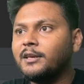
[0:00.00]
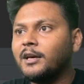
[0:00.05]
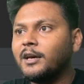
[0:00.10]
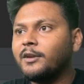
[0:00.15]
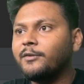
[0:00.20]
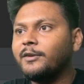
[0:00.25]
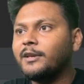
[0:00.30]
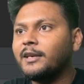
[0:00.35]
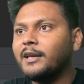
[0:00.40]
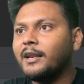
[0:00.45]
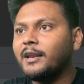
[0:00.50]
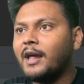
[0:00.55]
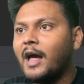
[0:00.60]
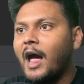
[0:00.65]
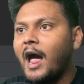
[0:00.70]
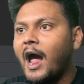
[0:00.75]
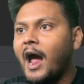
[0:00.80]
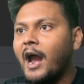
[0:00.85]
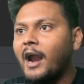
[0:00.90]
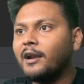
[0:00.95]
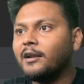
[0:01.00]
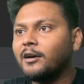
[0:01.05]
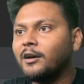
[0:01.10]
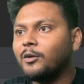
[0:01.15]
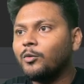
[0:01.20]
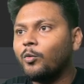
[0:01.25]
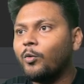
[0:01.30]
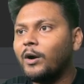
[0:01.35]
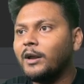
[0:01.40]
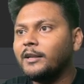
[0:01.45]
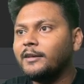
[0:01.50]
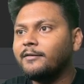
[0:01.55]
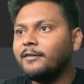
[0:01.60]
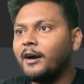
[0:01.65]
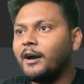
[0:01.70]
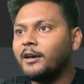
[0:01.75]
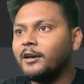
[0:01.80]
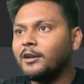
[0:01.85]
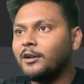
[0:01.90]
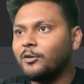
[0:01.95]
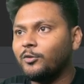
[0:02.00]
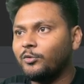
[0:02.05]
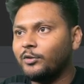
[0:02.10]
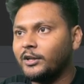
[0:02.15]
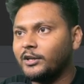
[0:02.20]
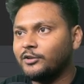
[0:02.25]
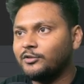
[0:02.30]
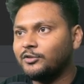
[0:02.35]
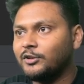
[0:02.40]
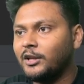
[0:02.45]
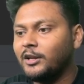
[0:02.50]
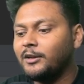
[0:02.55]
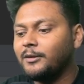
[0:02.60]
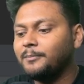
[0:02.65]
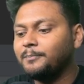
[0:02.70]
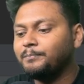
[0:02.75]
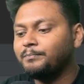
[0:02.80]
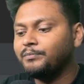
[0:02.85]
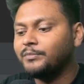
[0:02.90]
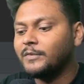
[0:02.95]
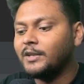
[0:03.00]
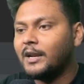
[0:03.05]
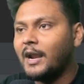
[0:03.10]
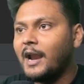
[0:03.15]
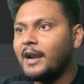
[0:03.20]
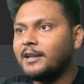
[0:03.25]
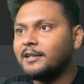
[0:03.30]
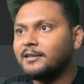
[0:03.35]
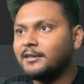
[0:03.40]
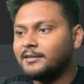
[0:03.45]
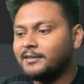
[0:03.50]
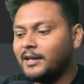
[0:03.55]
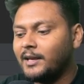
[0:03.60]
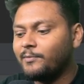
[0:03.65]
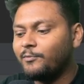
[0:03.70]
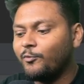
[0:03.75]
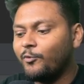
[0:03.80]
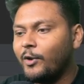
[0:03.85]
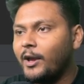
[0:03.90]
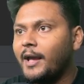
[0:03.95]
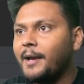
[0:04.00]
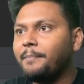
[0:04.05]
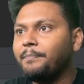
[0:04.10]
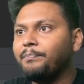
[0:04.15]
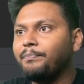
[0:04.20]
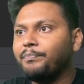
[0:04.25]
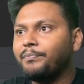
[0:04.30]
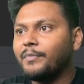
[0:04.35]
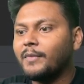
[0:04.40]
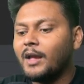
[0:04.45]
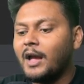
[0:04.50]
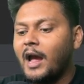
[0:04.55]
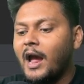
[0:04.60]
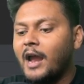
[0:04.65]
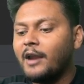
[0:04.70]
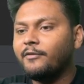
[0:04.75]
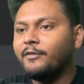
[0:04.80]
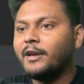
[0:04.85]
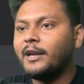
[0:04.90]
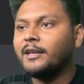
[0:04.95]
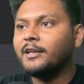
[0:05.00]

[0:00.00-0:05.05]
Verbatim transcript: here we can add a qualifier annotation right in the same way and we